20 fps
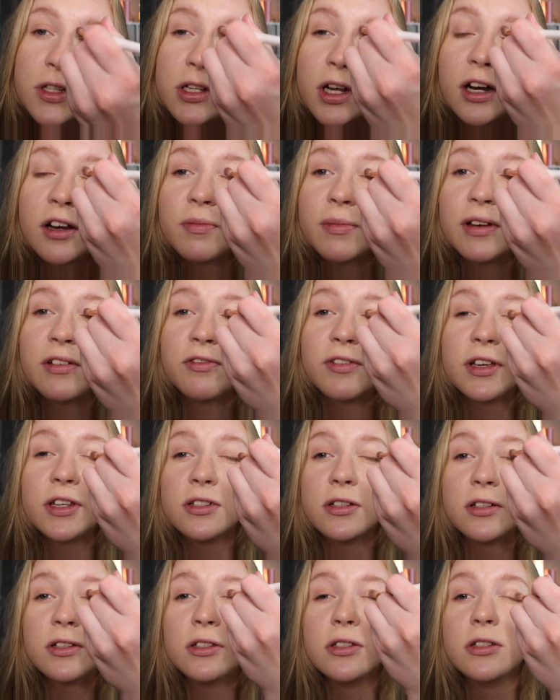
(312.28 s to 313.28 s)
Sorry if my
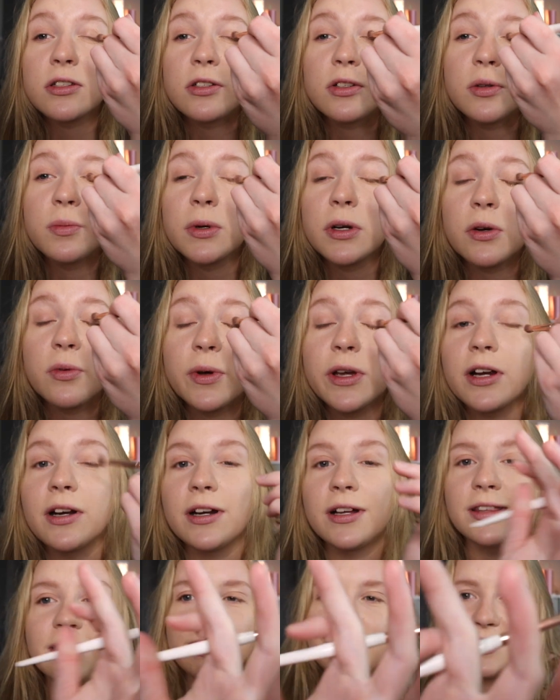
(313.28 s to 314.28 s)
face looks super weird
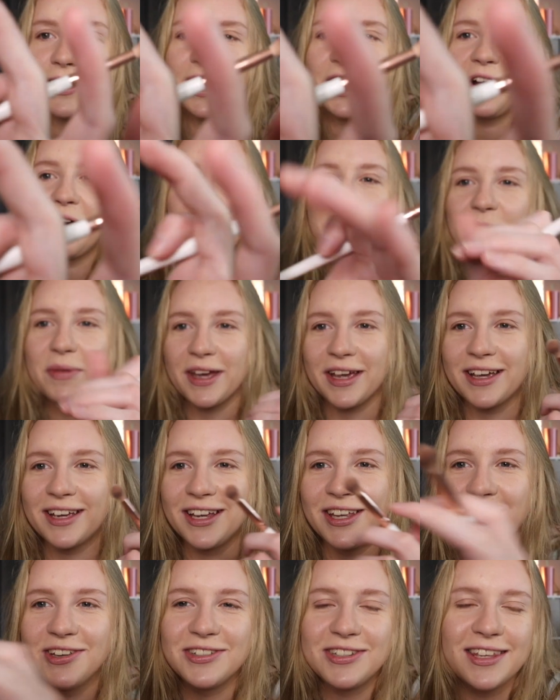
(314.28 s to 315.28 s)
at this angle. I'm
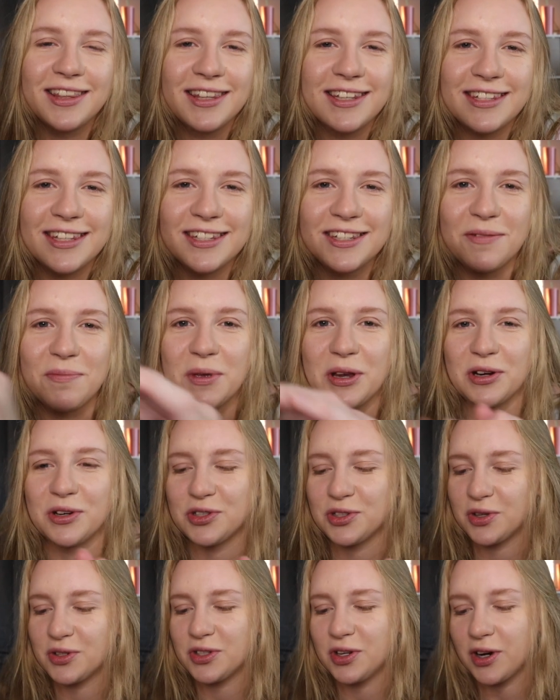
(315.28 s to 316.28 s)
like using this as a mirror,
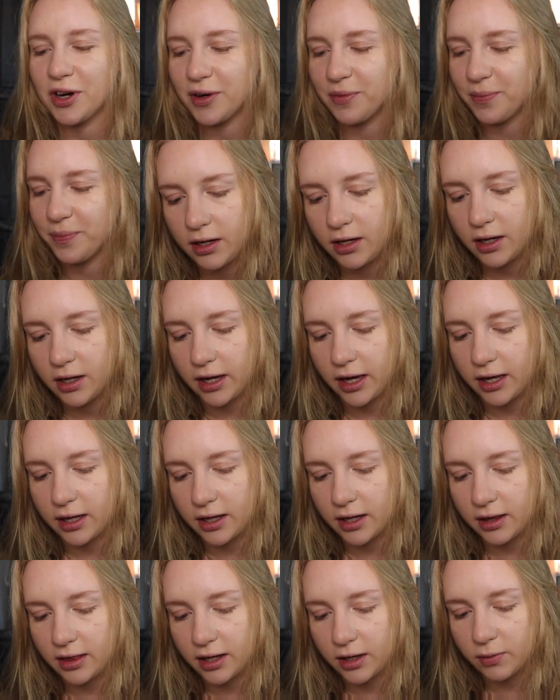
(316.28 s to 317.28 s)
so it's hard. Okay,
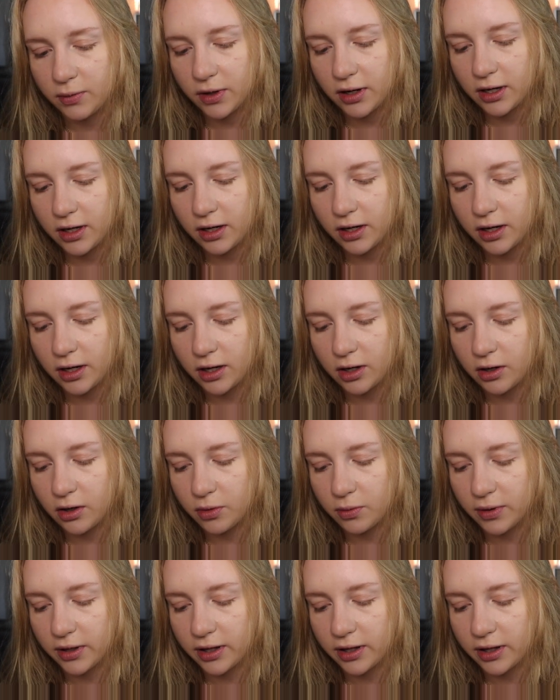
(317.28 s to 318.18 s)
and then we're gonna go